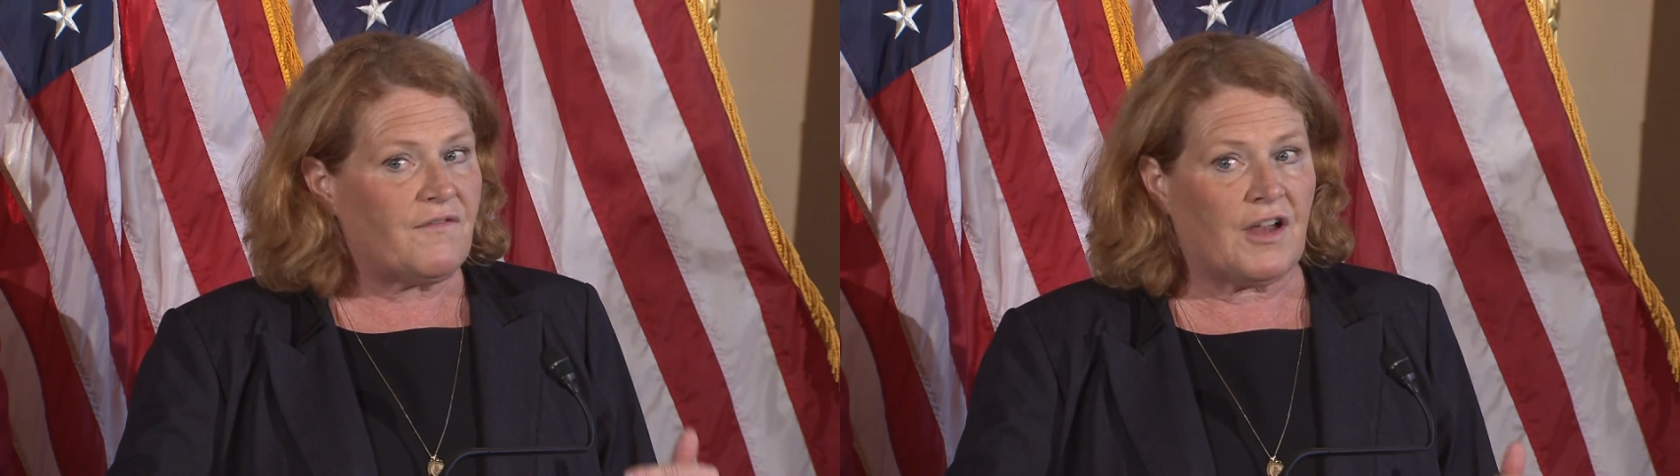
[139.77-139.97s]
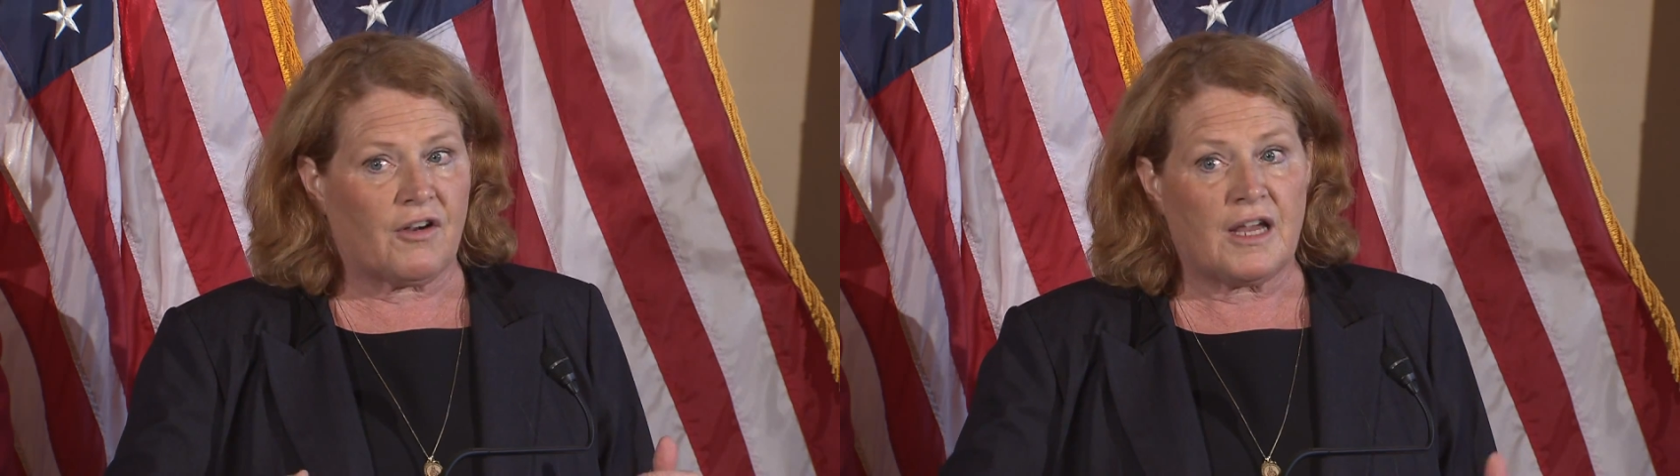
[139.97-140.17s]

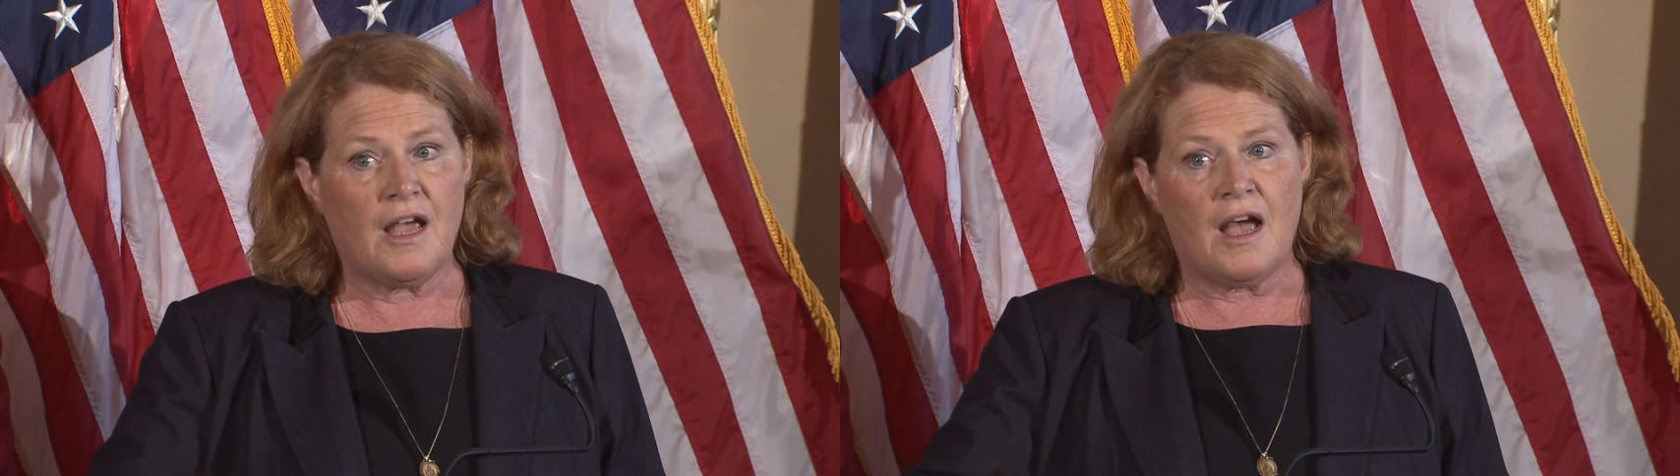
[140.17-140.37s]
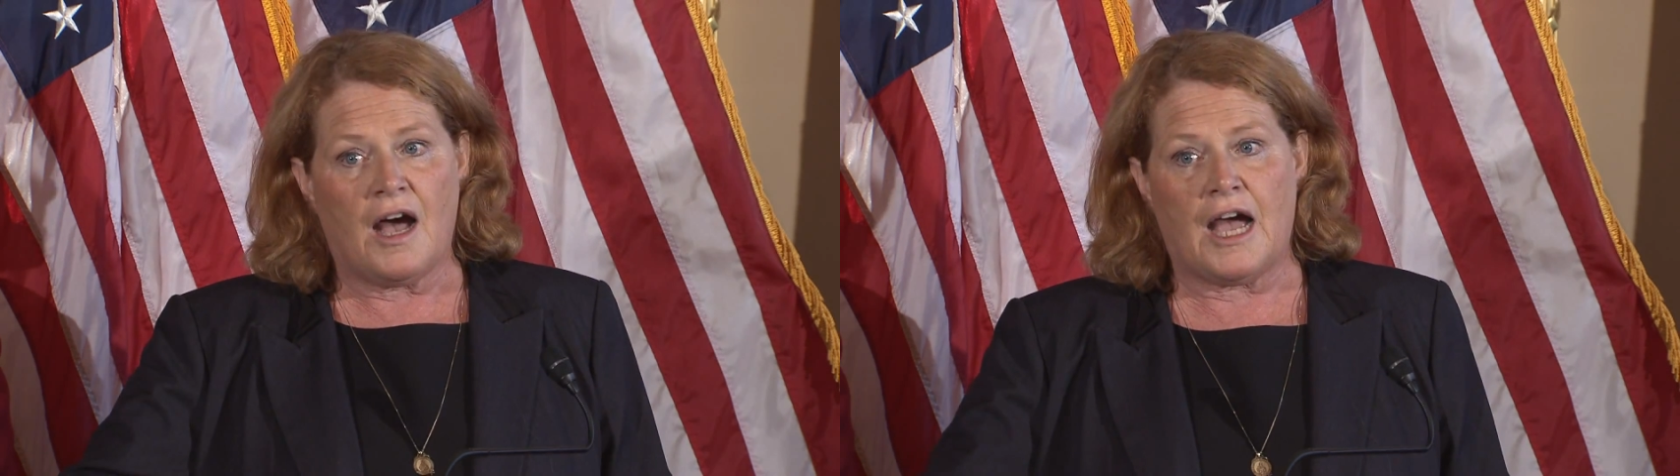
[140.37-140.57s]

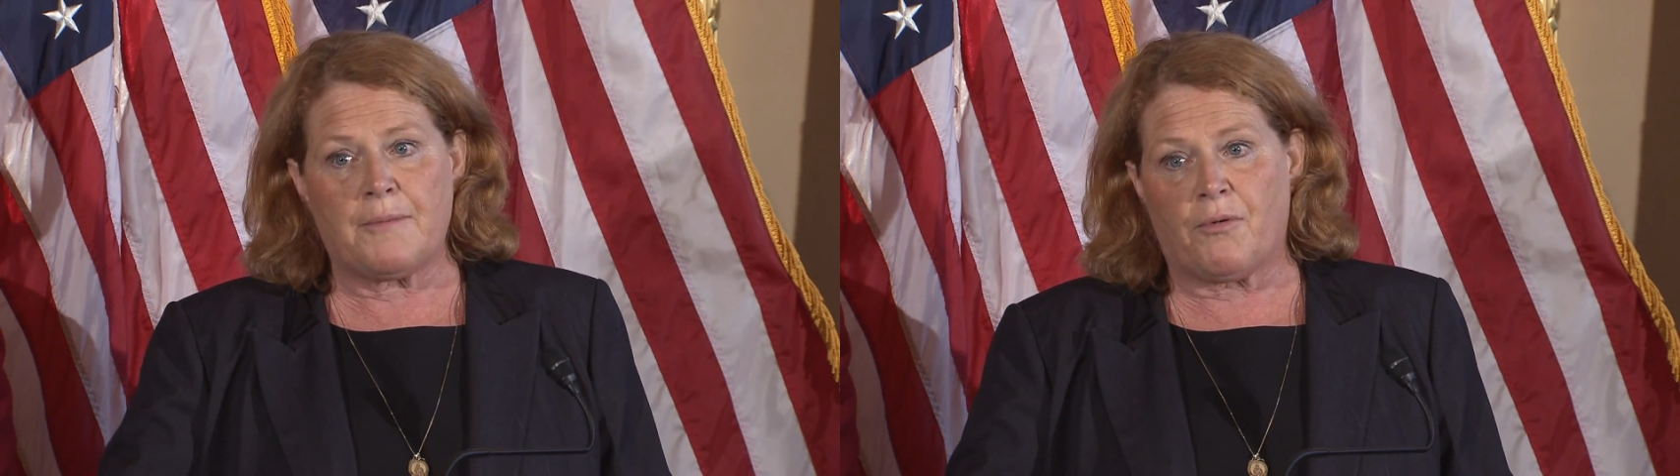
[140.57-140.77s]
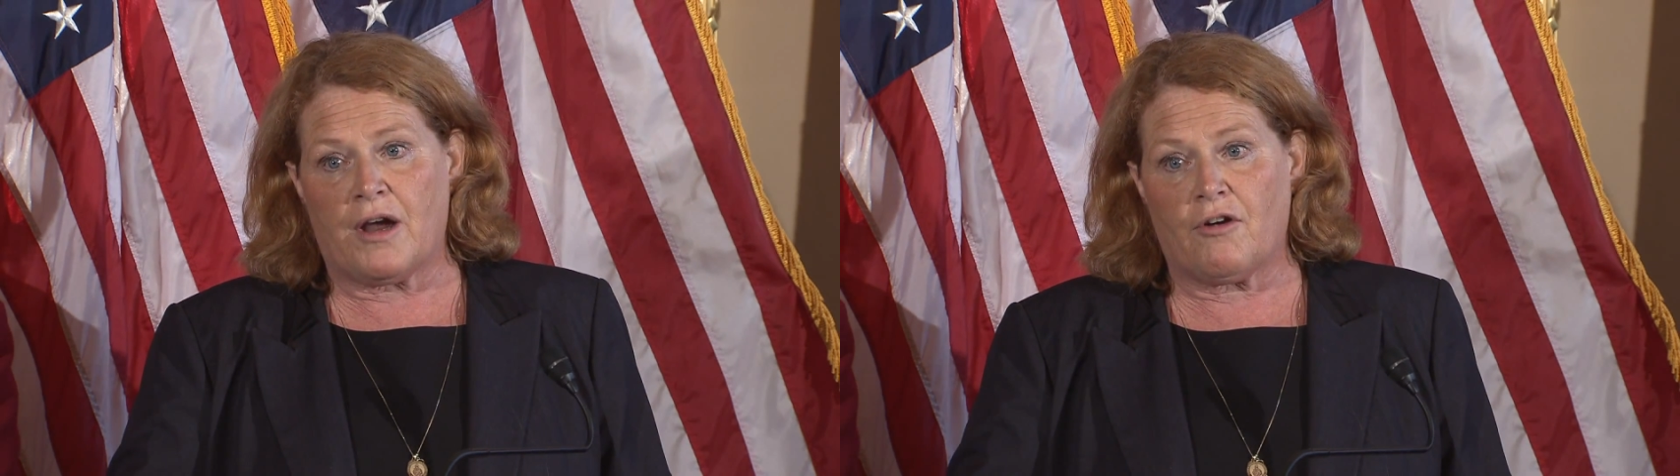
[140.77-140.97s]
very
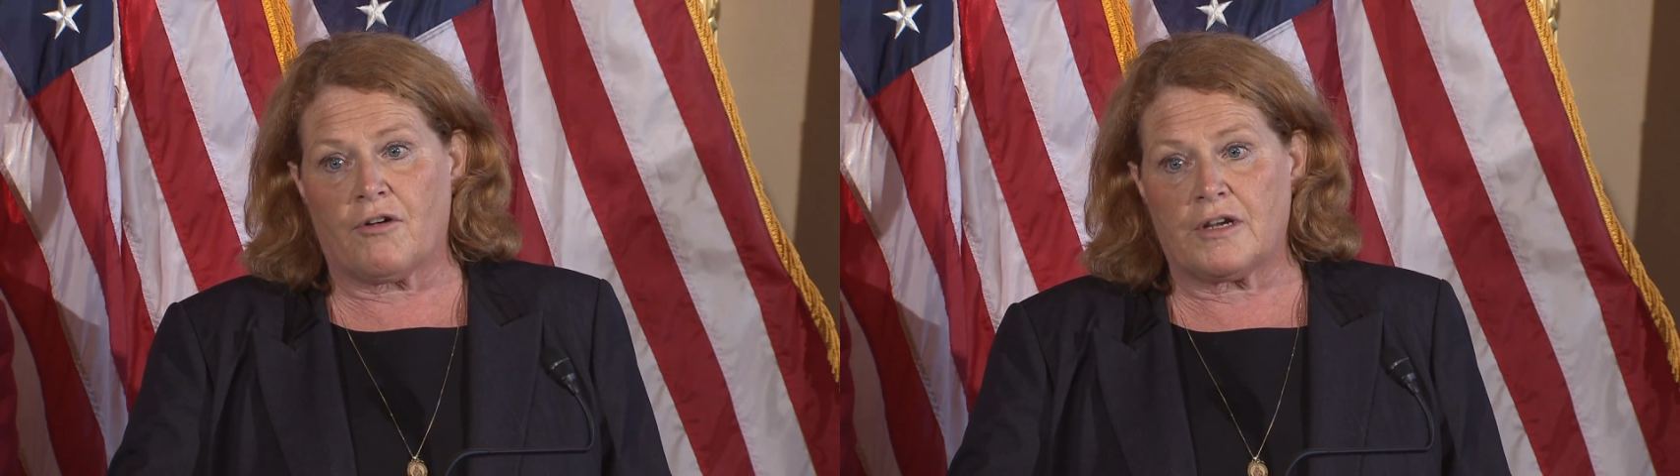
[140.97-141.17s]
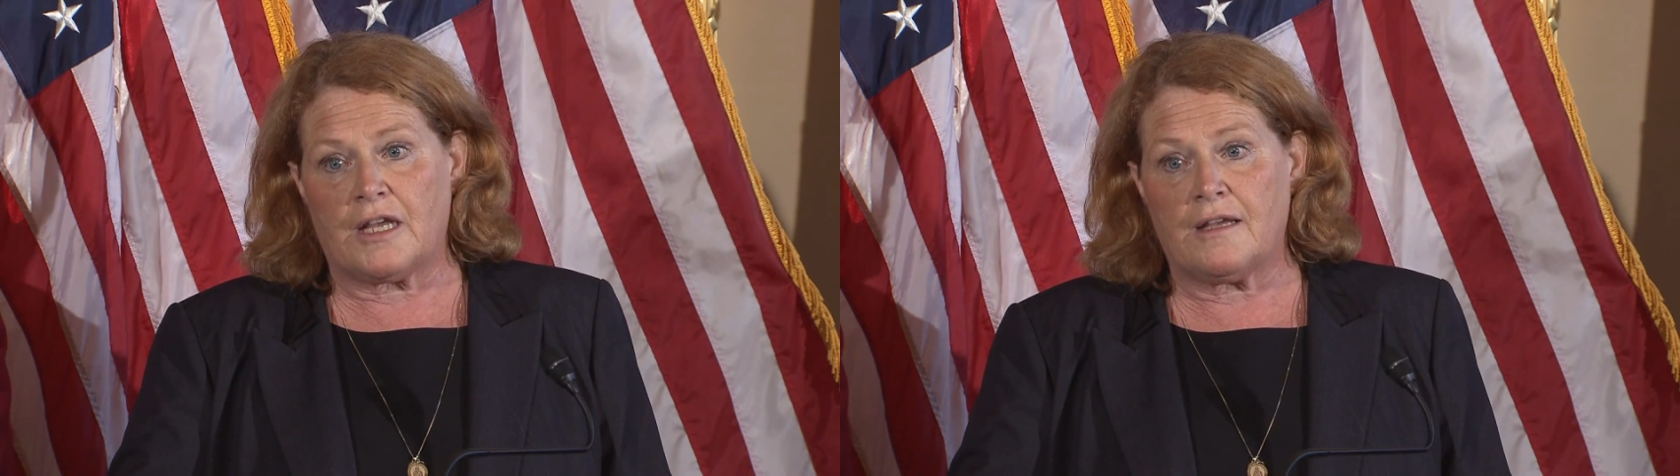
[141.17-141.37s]
high
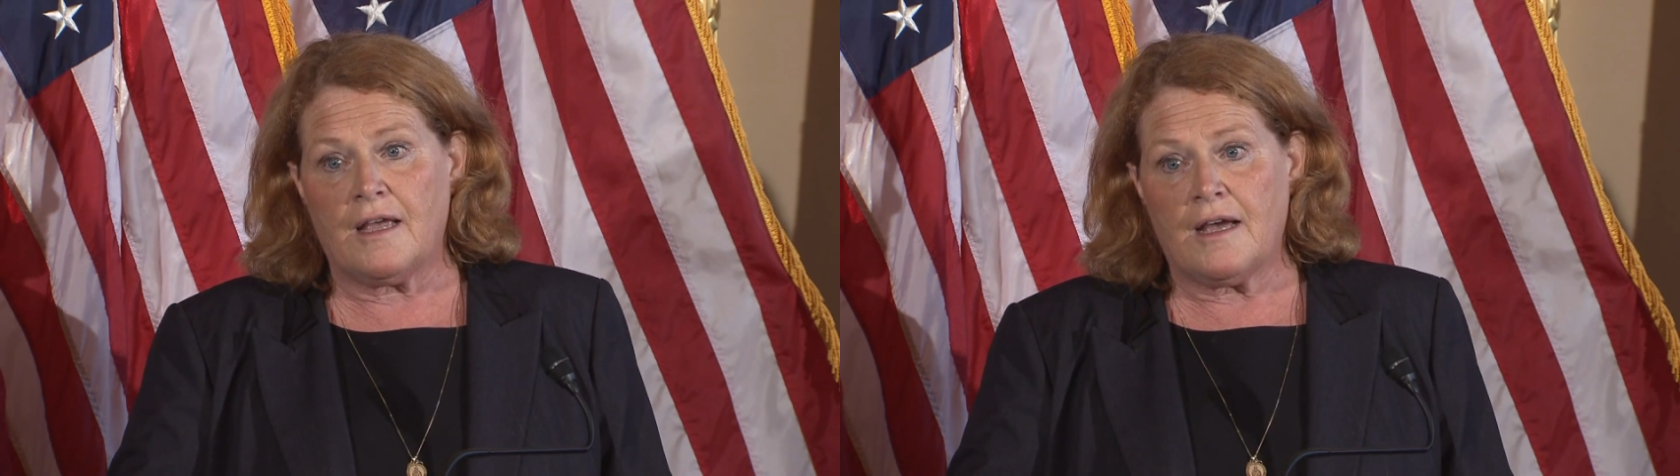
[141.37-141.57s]
priority